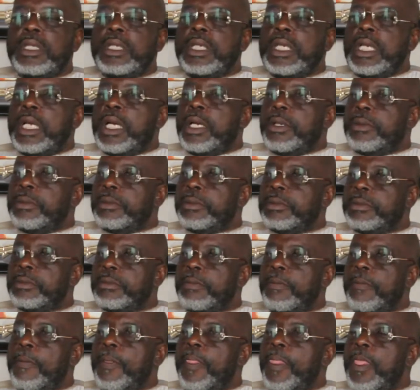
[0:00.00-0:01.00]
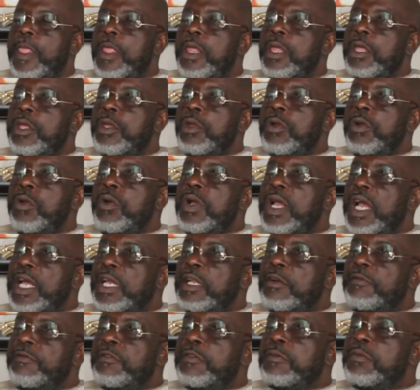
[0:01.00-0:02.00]
Now, you look
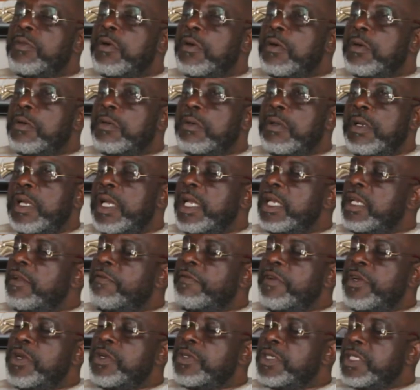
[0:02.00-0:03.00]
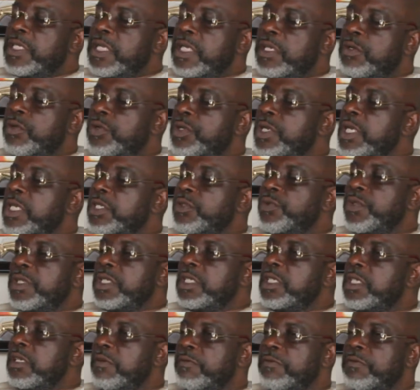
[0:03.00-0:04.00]
at the football and the various stakeholders
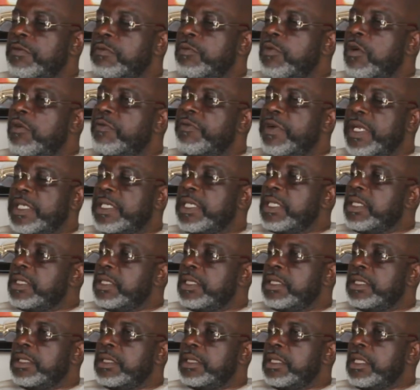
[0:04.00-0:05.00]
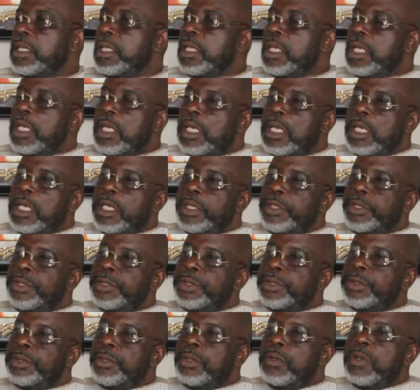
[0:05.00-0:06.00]
within the football fraternity, and
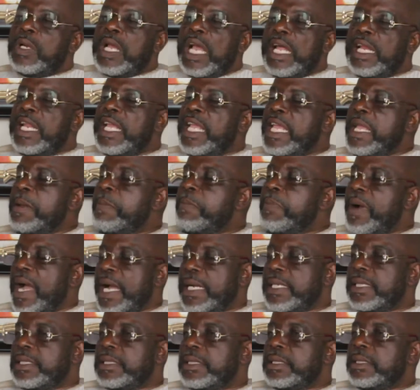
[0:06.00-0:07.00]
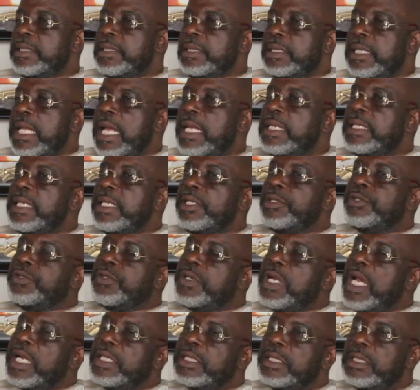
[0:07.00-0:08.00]
you look at the impact that the
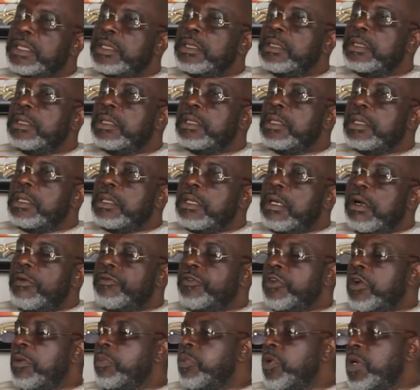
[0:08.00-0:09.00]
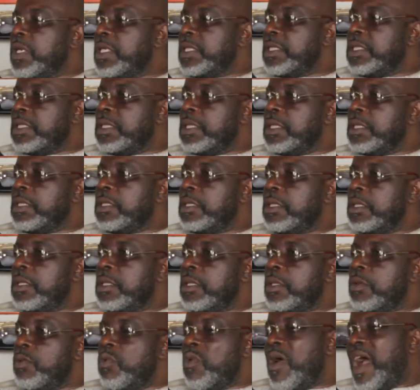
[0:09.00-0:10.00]
introduction of your policy
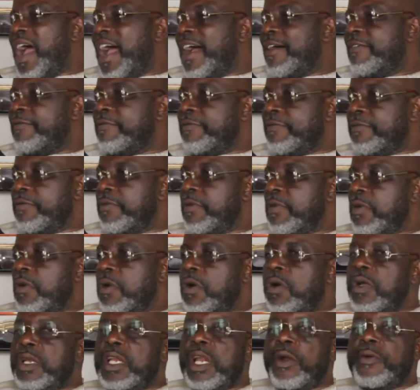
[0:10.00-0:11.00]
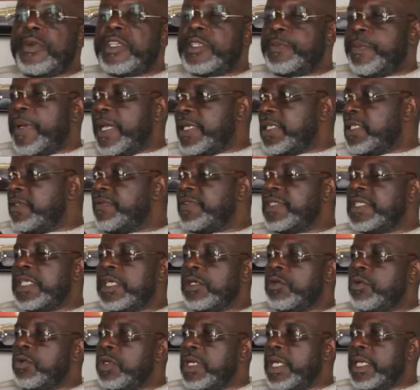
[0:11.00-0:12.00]
will have on the respective
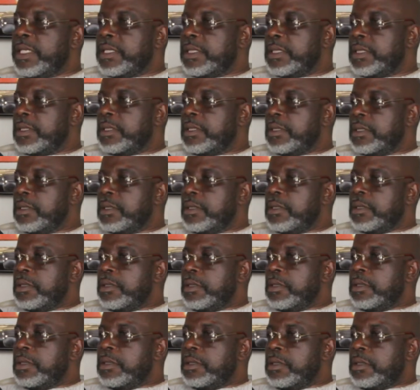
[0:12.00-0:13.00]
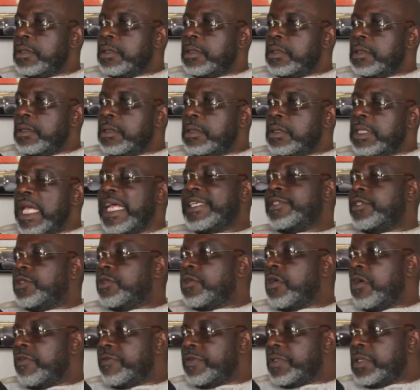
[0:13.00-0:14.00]
stakeholders that you
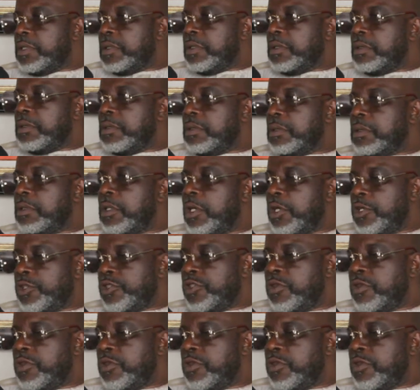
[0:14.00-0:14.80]
govern or you